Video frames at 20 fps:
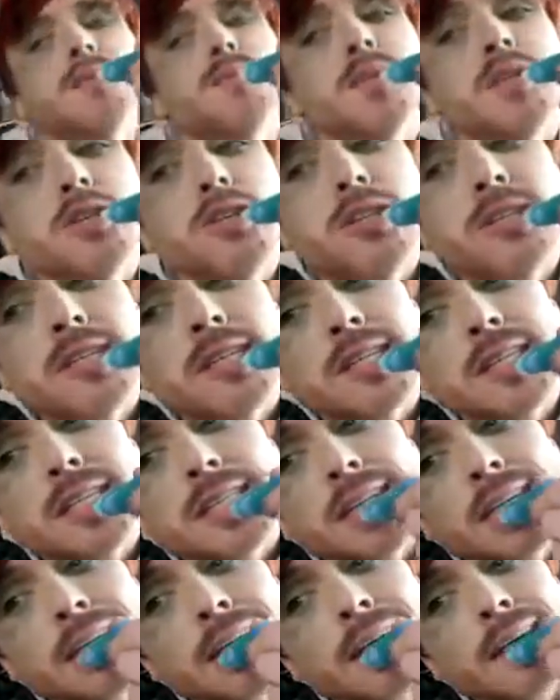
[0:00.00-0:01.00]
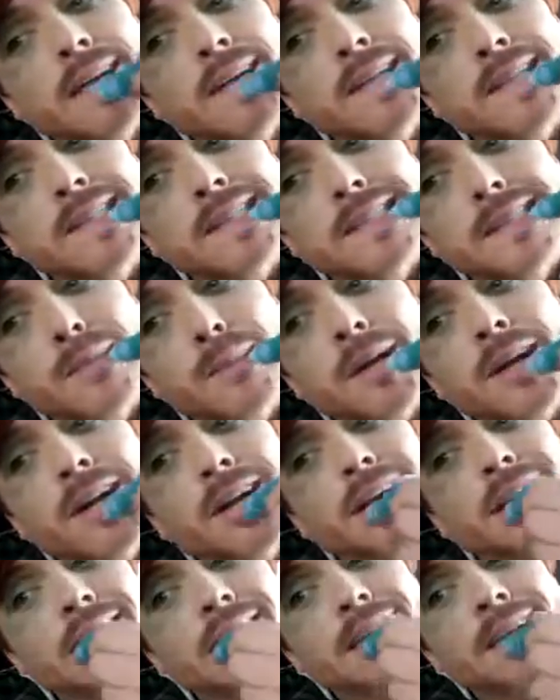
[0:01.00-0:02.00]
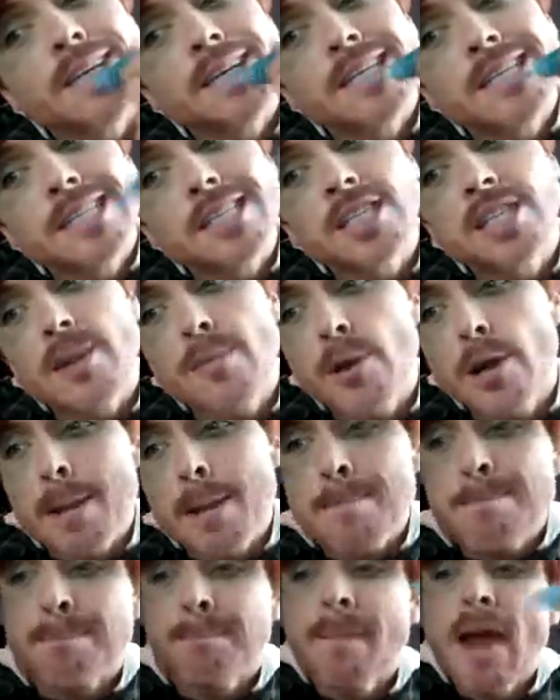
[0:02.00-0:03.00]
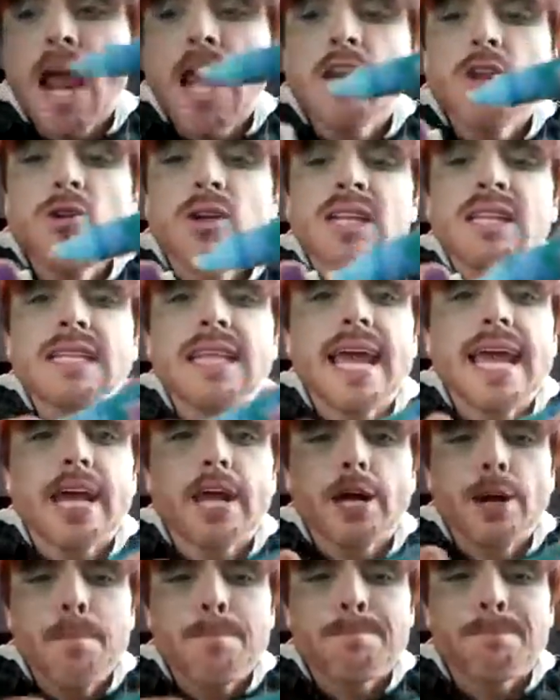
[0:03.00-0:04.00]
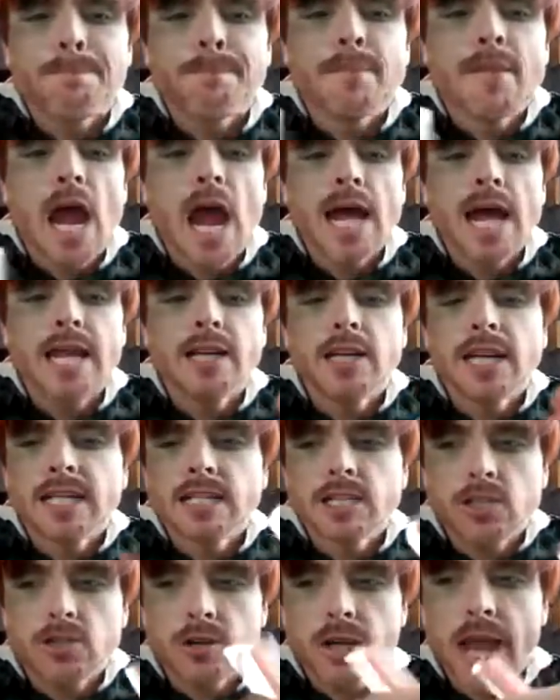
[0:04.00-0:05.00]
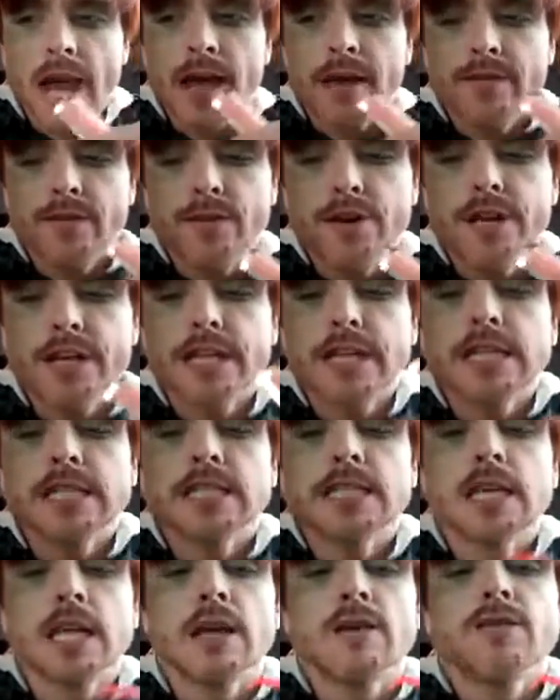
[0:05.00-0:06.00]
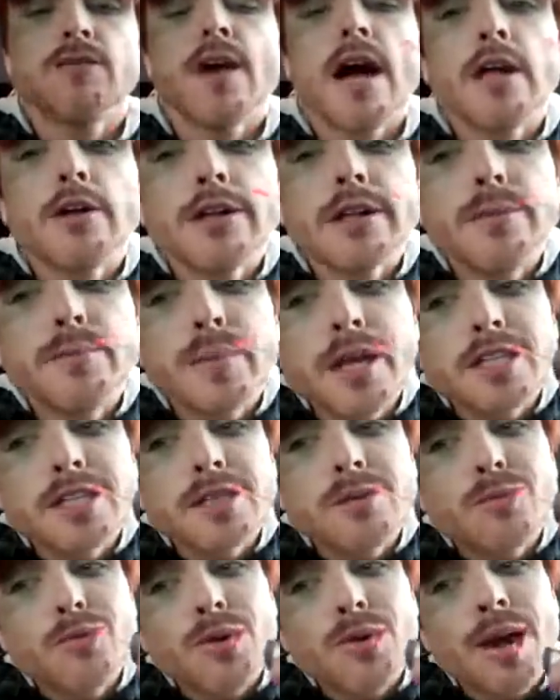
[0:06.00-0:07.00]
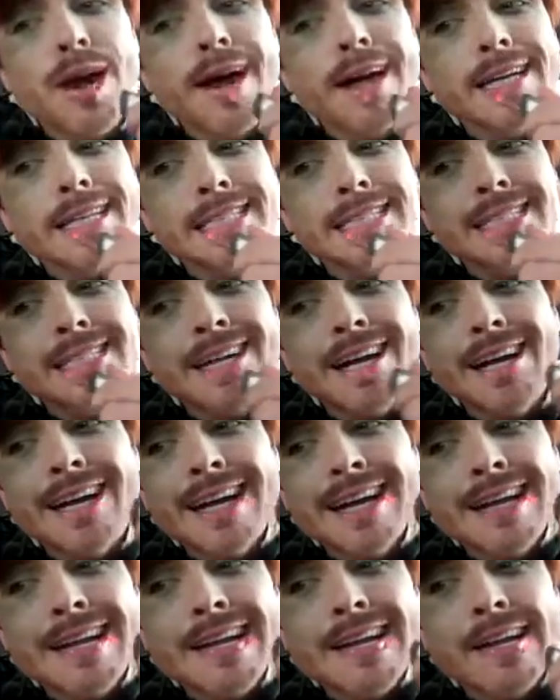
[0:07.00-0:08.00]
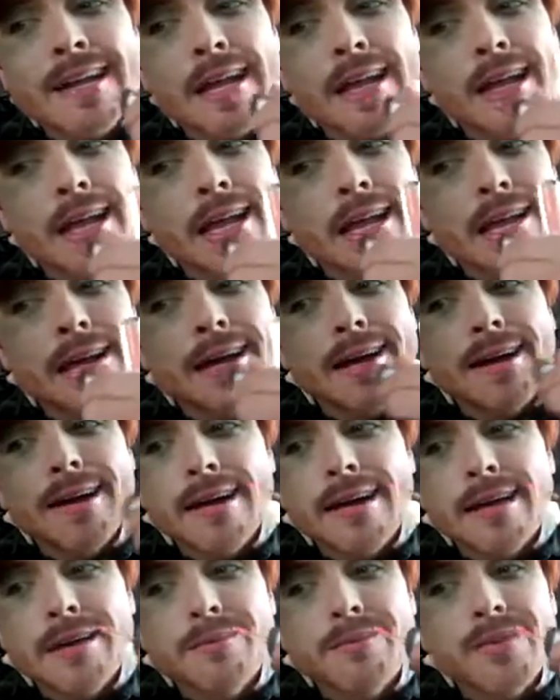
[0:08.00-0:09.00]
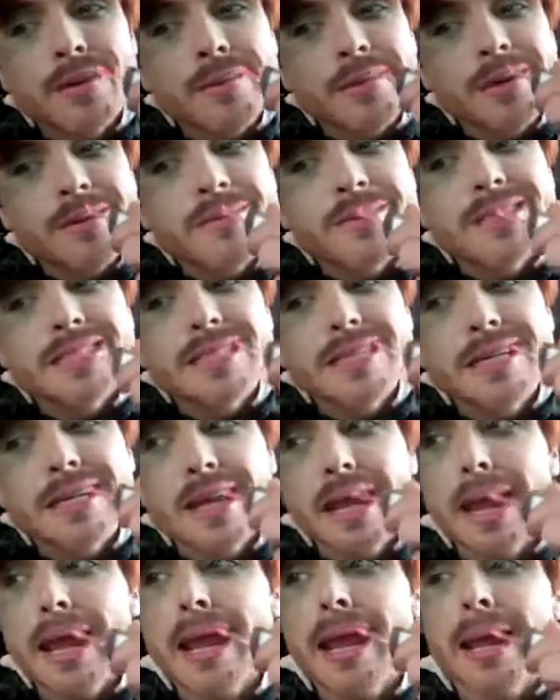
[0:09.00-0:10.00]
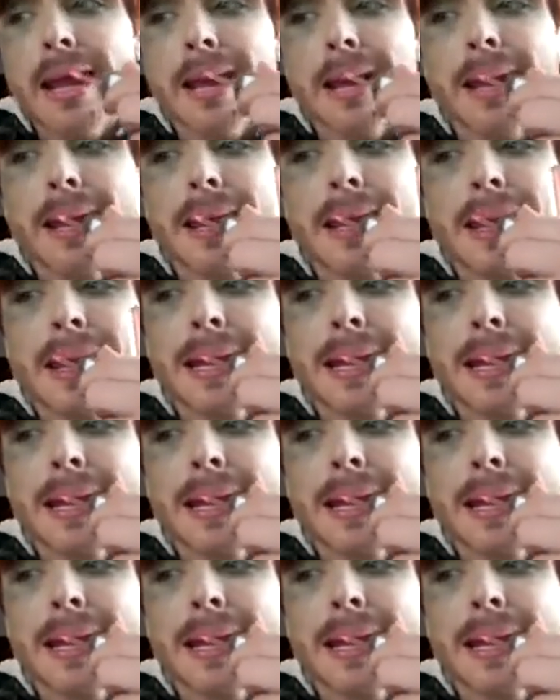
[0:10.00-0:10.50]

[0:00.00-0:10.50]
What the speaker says: It's blue tinted, it's sparkly, it's shimmery, and you can layer. I'd like to do California Kissing, followed up by some Rockstar from Urban Decay,